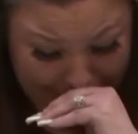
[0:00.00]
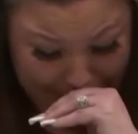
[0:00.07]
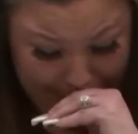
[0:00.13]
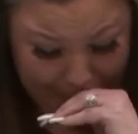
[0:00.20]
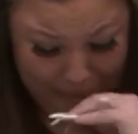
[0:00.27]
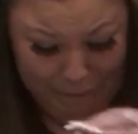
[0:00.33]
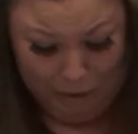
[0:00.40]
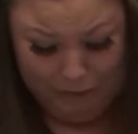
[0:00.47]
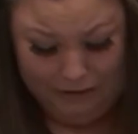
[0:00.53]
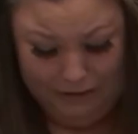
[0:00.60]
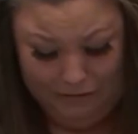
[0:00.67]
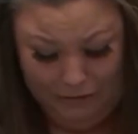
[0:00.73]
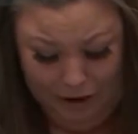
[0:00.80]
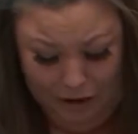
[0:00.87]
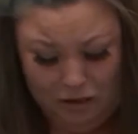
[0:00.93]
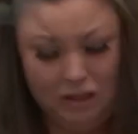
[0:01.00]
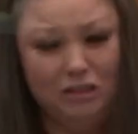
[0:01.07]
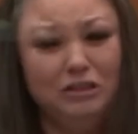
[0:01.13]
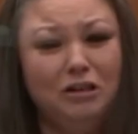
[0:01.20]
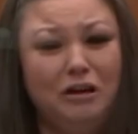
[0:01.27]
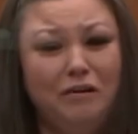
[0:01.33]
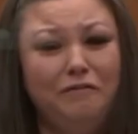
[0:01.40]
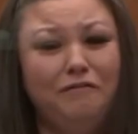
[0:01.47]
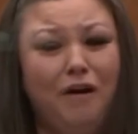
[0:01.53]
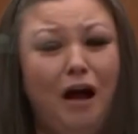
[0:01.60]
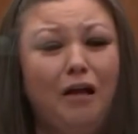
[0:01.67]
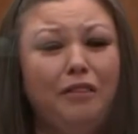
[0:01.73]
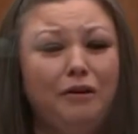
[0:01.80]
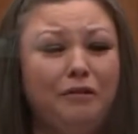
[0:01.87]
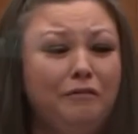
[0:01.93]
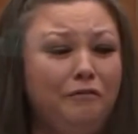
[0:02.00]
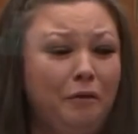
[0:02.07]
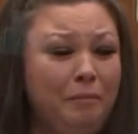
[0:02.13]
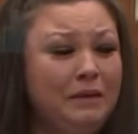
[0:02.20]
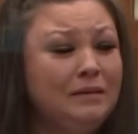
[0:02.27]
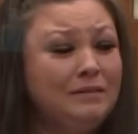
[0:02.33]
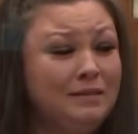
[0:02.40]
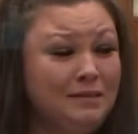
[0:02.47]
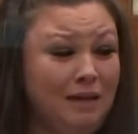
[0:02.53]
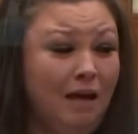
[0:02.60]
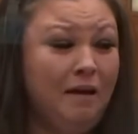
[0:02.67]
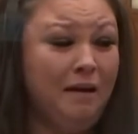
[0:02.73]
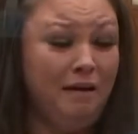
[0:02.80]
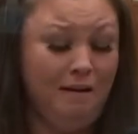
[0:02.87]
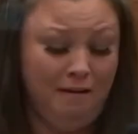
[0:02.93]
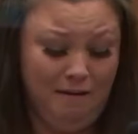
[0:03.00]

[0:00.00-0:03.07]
but most of all, she took a father from his son.